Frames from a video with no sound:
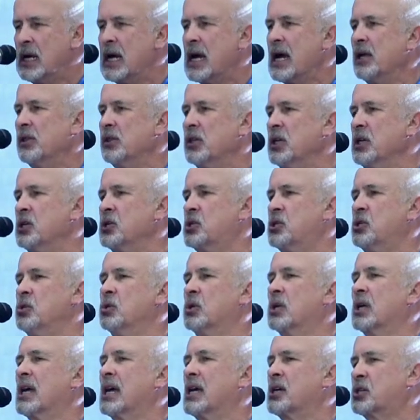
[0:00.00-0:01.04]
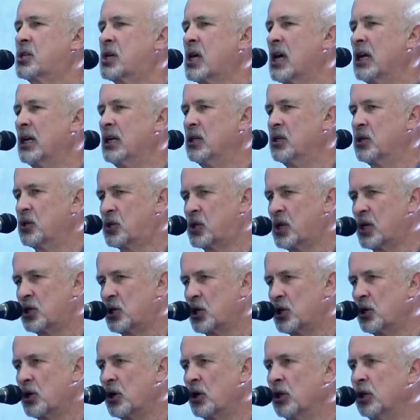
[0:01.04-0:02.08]
and these two guys got into such
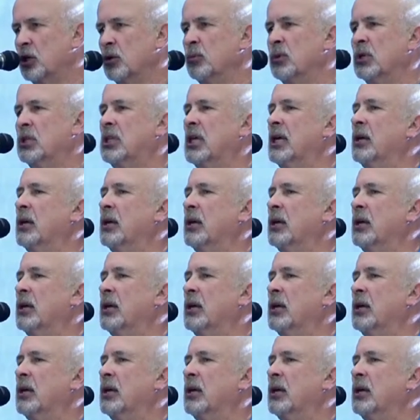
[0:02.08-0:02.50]
an argument,